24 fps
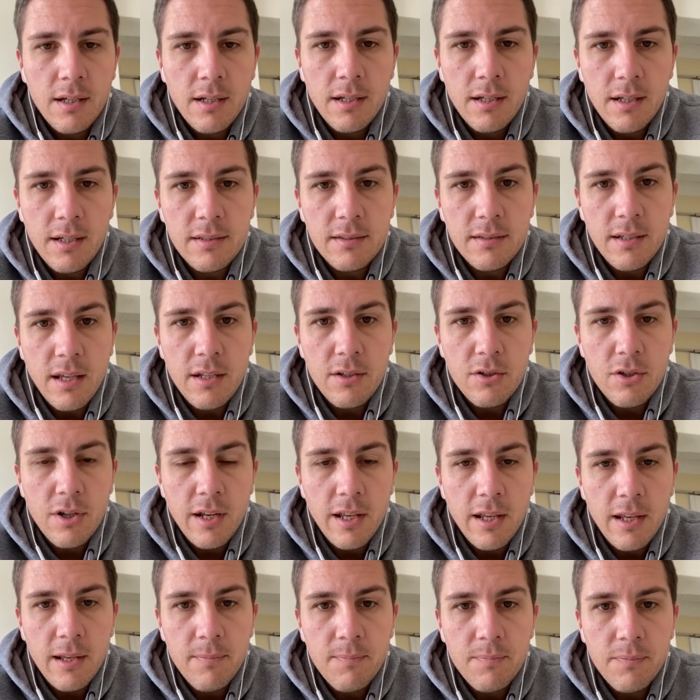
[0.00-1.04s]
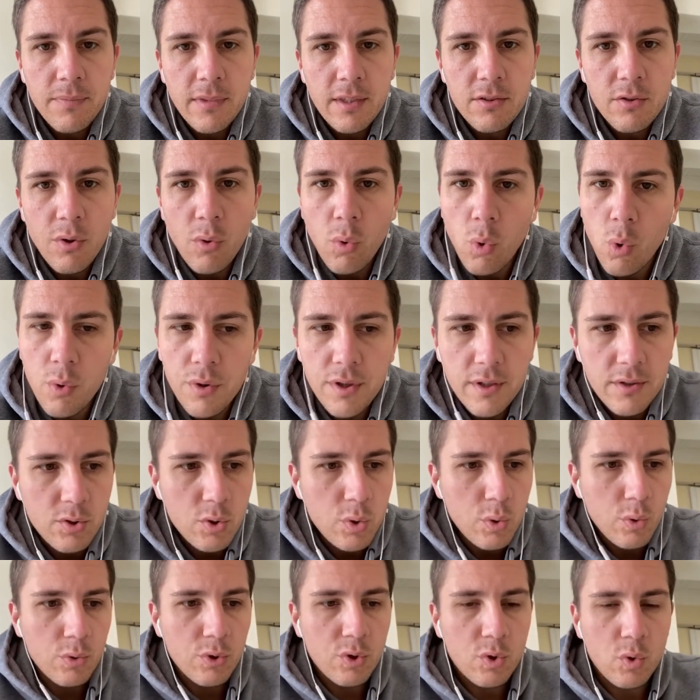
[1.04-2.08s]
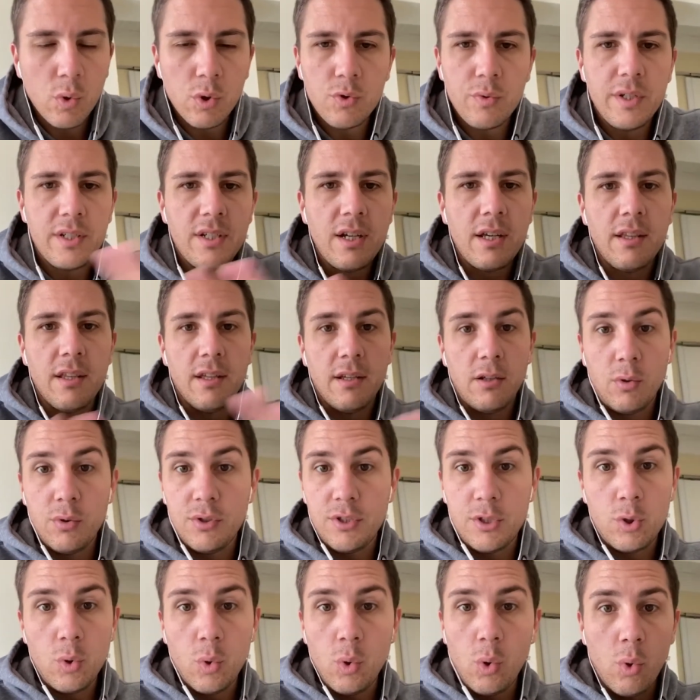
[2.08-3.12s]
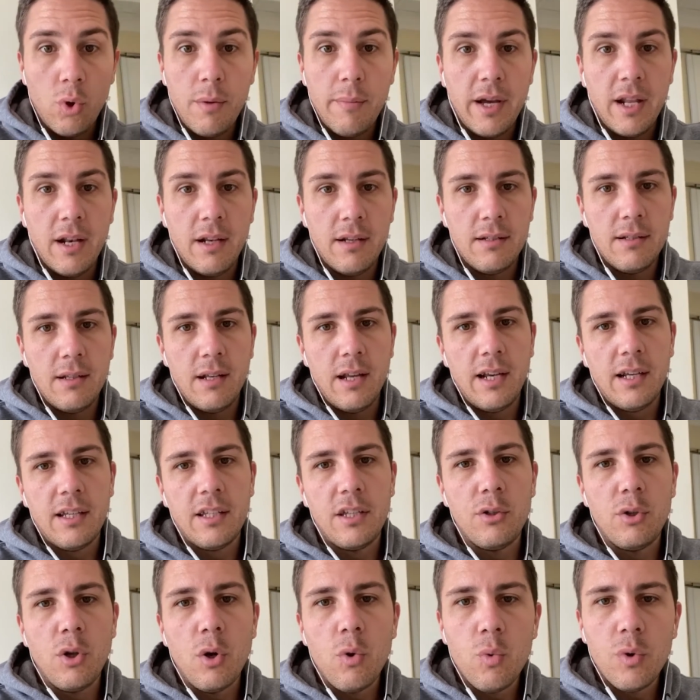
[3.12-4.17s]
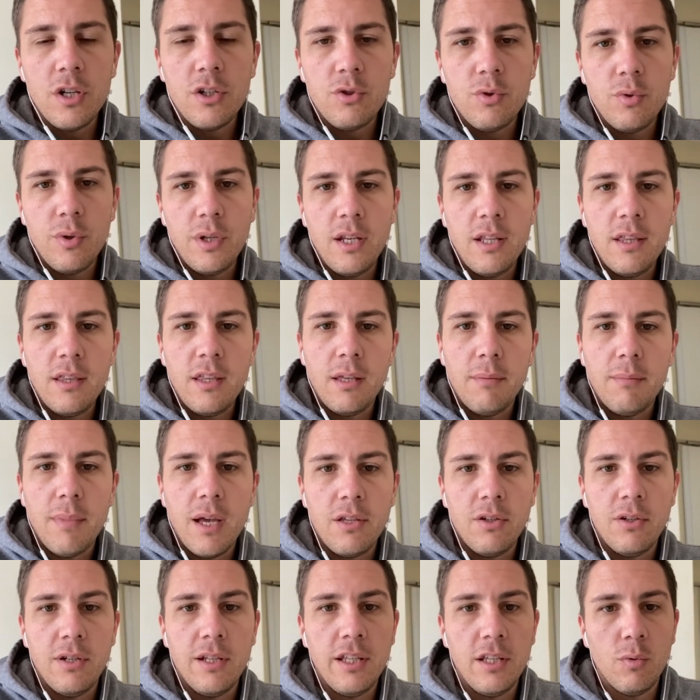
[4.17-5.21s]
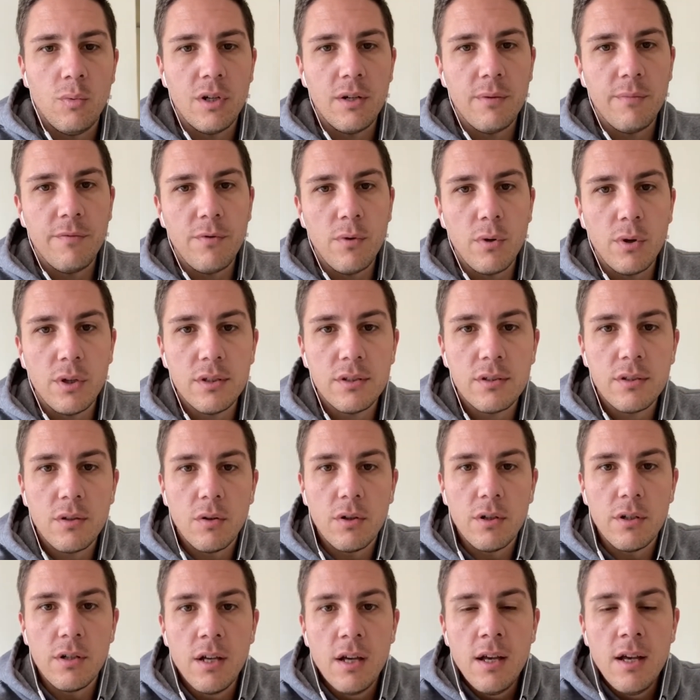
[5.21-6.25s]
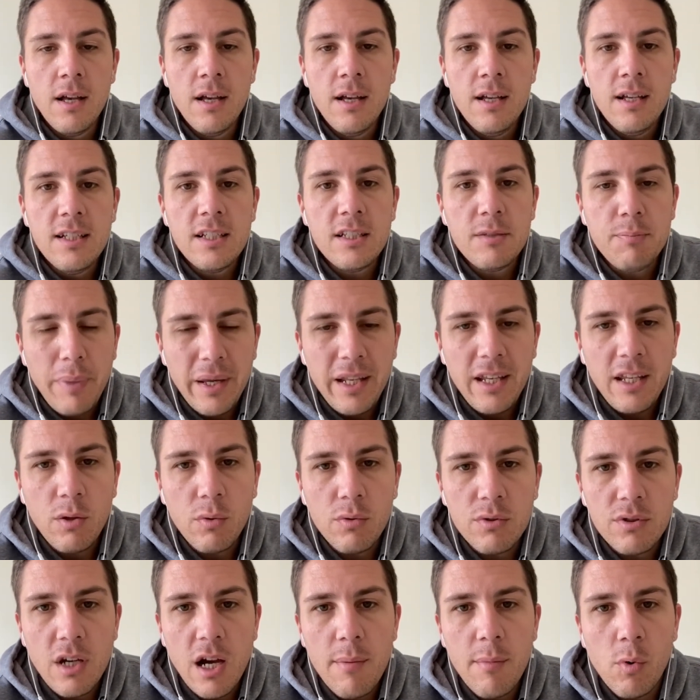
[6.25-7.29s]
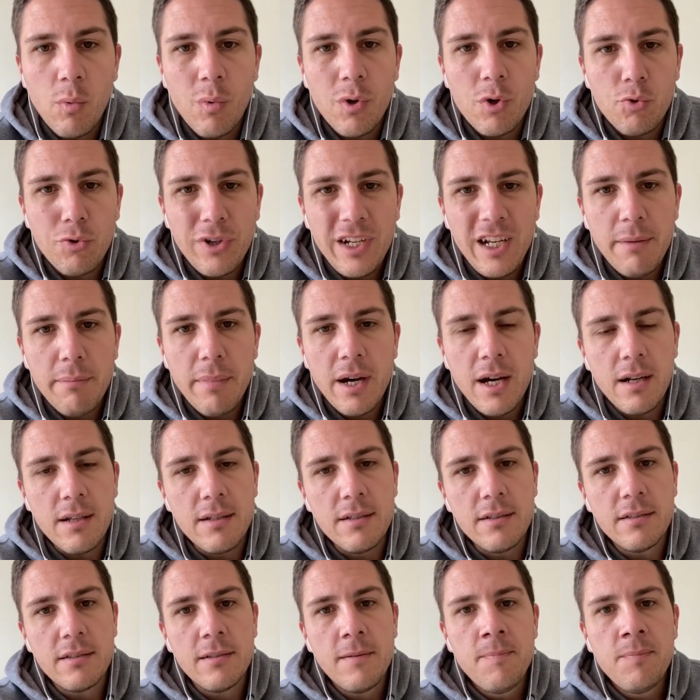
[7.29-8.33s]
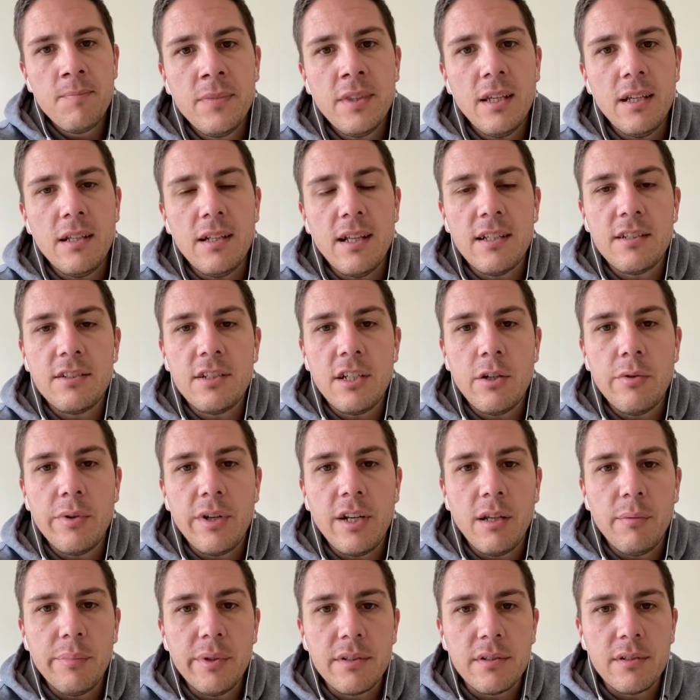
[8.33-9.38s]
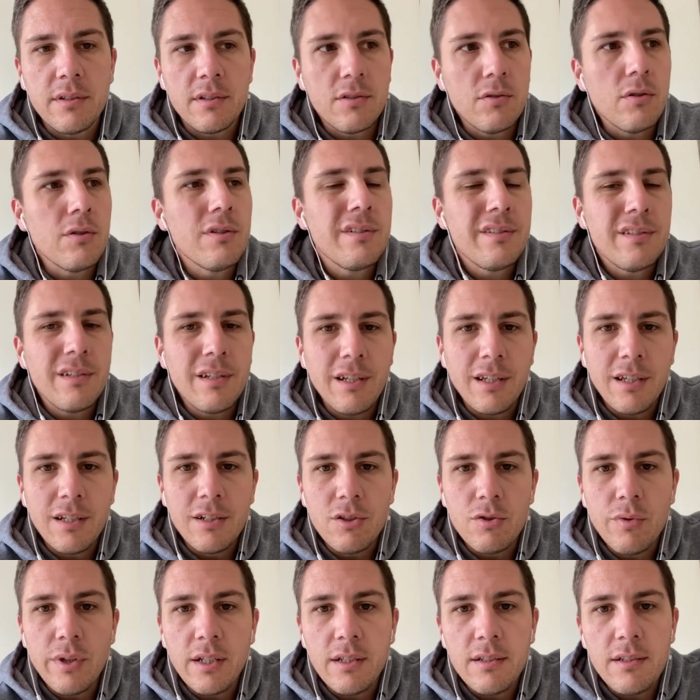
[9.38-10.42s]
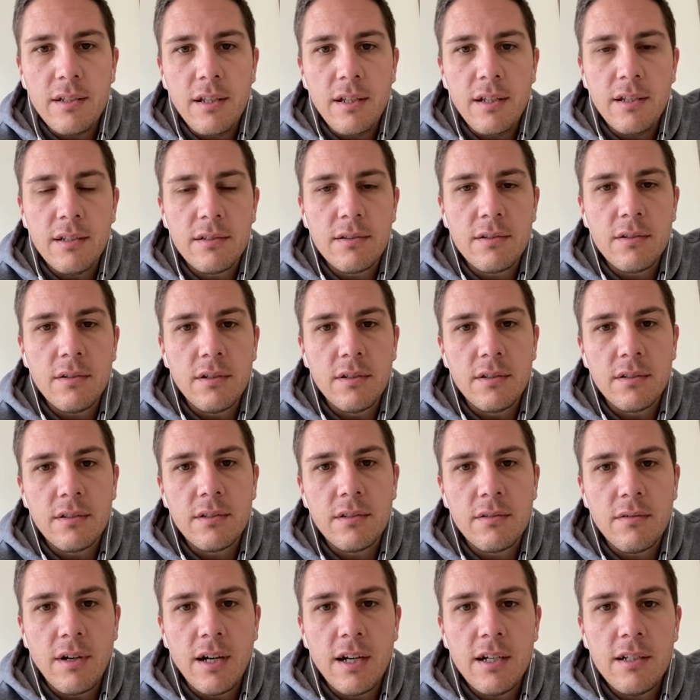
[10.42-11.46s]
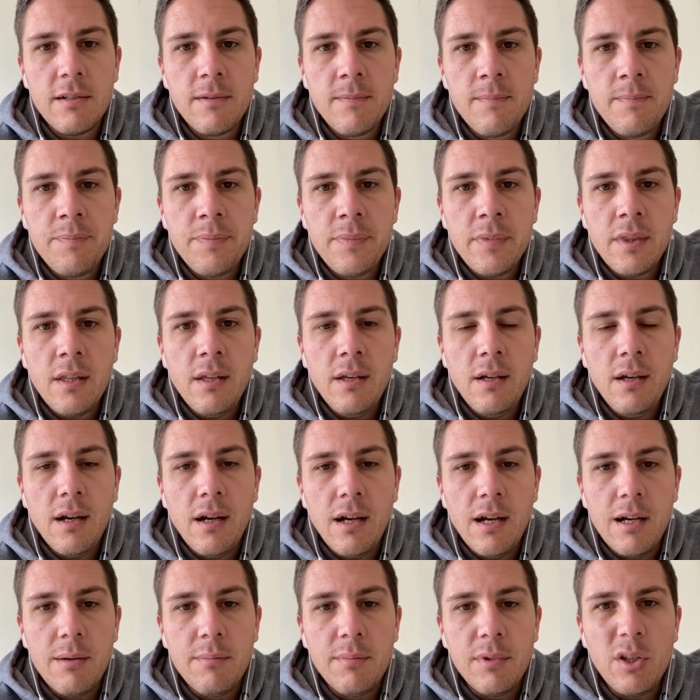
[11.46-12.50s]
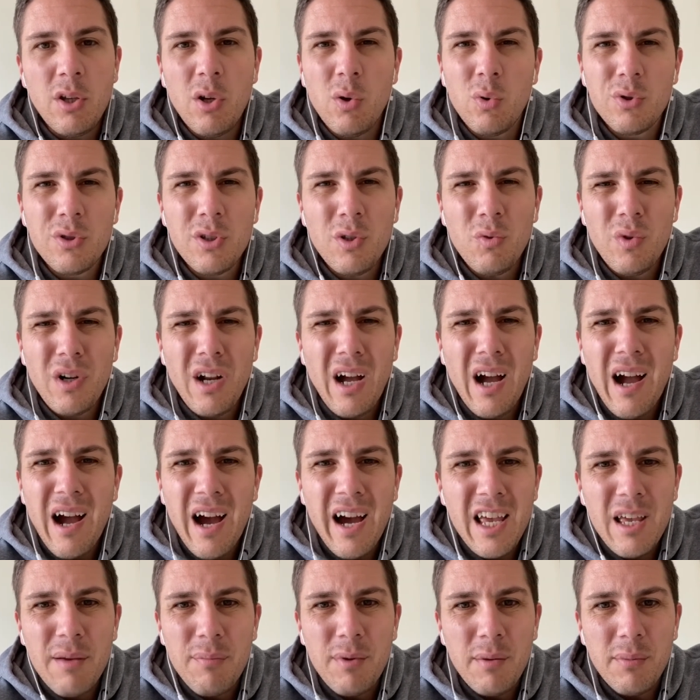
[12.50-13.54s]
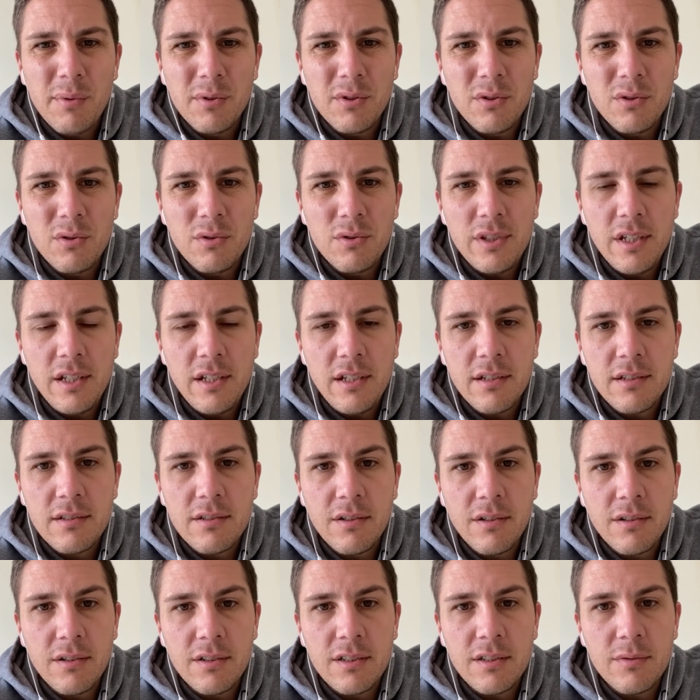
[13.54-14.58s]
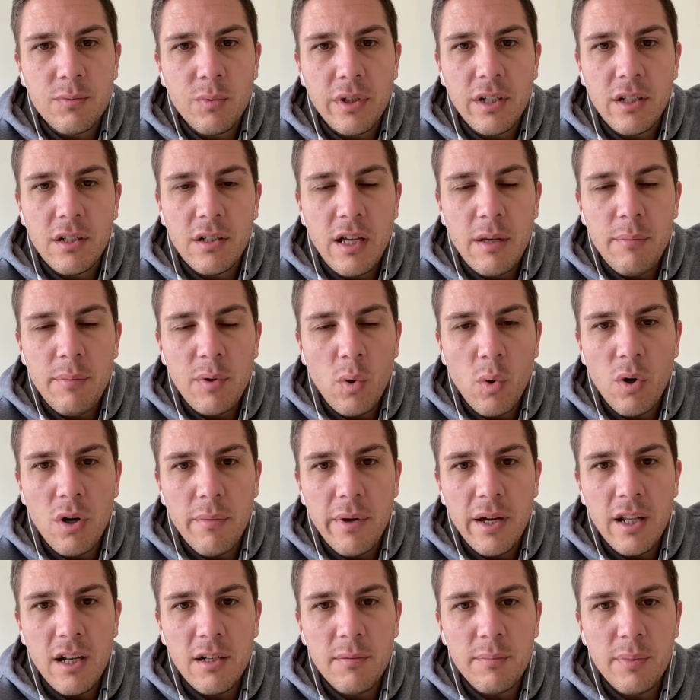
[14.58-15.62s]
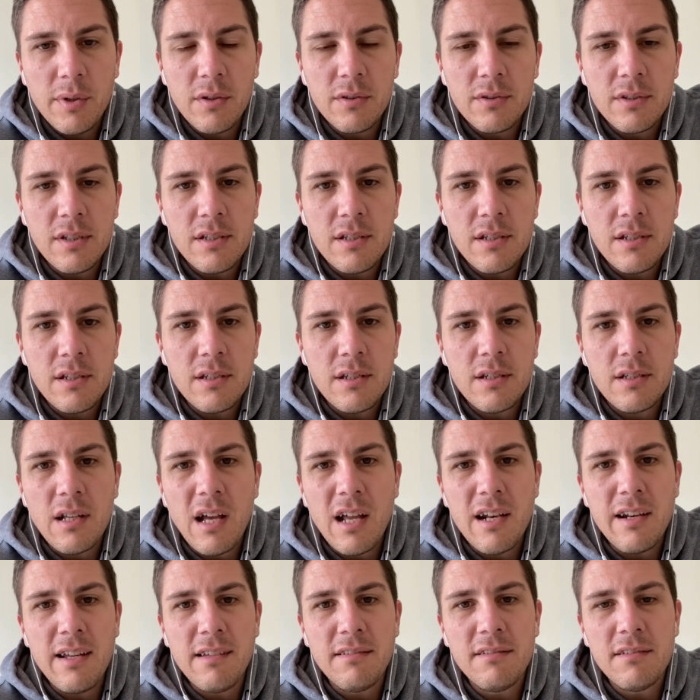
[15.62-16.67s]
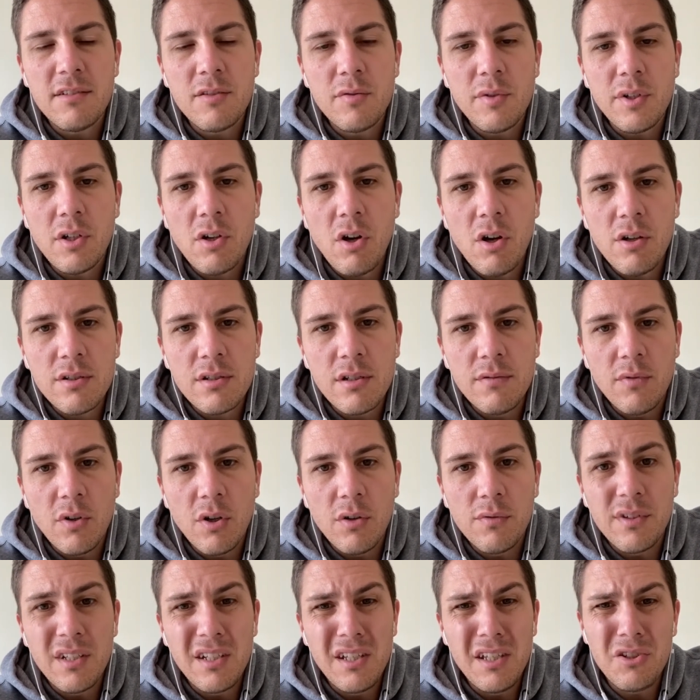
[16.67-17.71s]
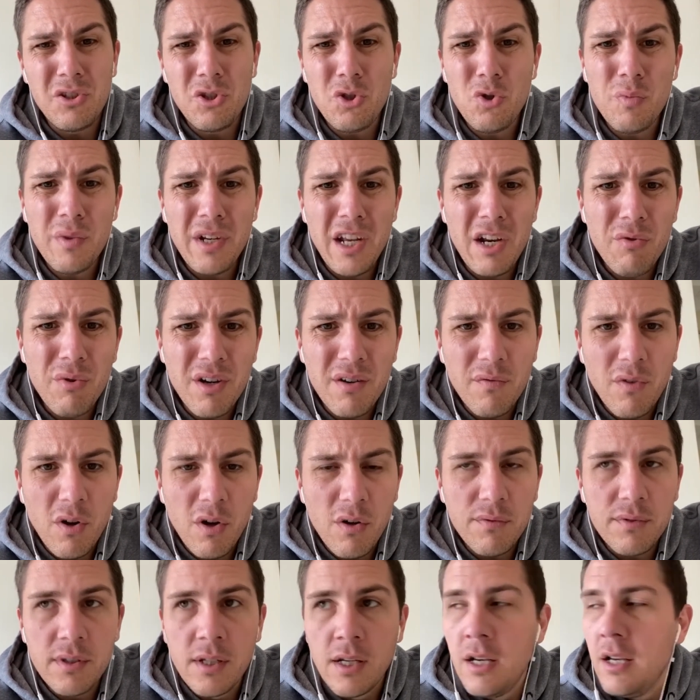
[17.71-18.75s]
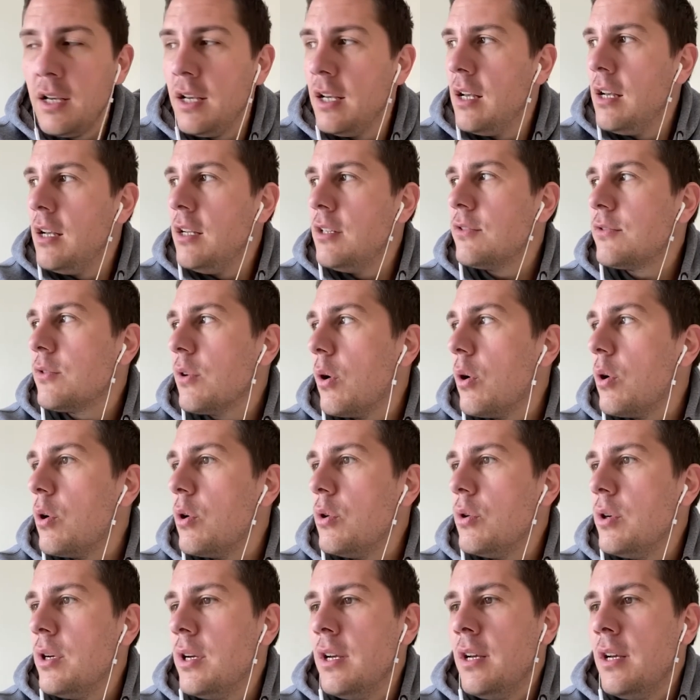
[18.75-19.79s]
essentially. So all the tools talk to each other, because it's all automated. Like, you don't want to do anything manually. You want to focus on spending your time on what really matters, and that's generating business, not sitting and doing tedious tasks, right? And you also don't want to hire people to do tedious tasks when it can be automated, because this is just unnecessary cost involved, and there's human error involved. So